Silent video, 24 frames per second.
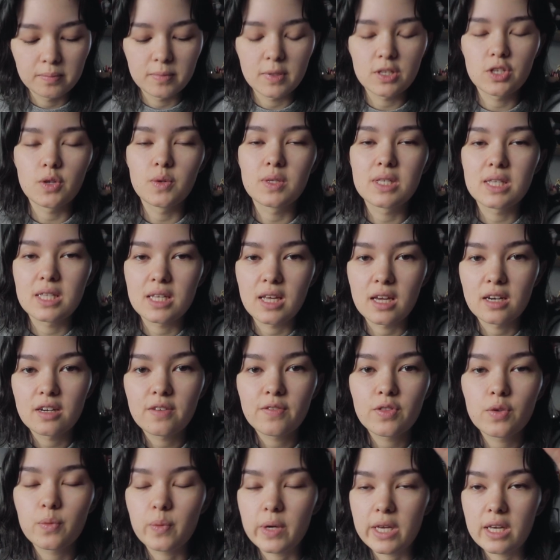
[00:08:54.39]
So it's the end
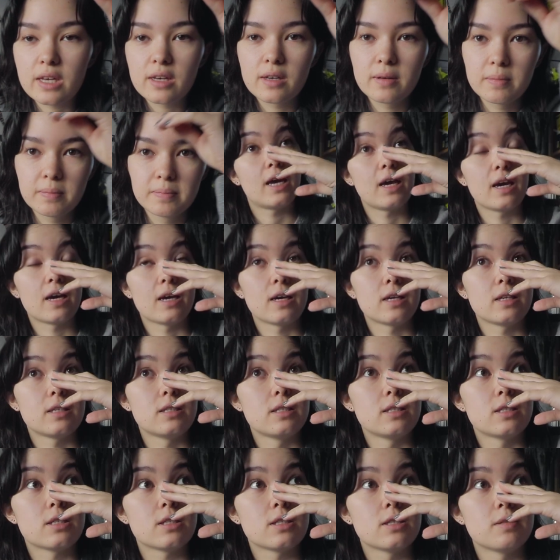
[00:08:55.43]
of the week,
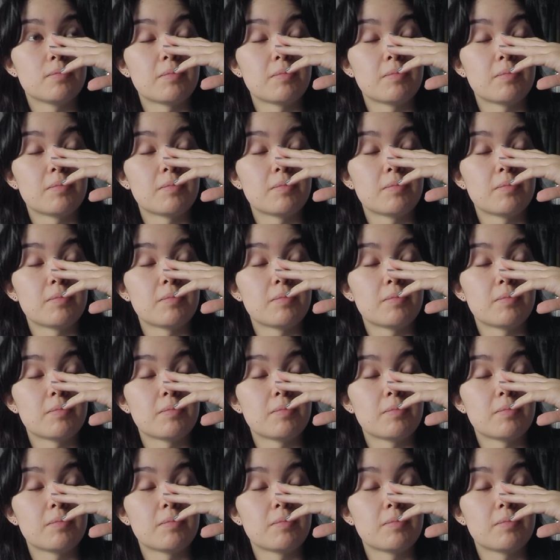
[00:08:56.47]
and